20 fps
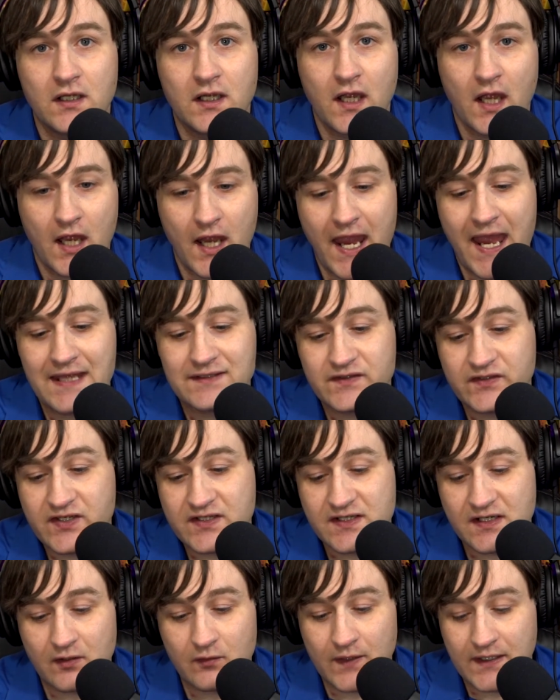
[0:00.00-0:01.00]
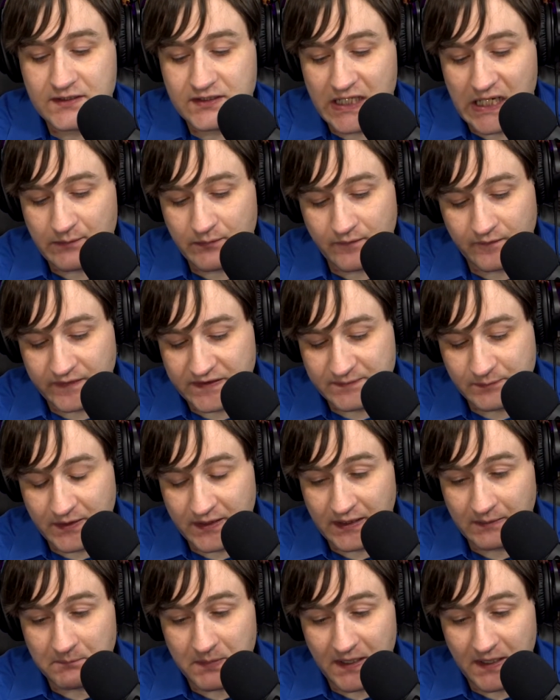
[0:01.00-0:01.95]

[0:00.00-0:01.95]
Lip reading: Hazlitt does a great job of explaining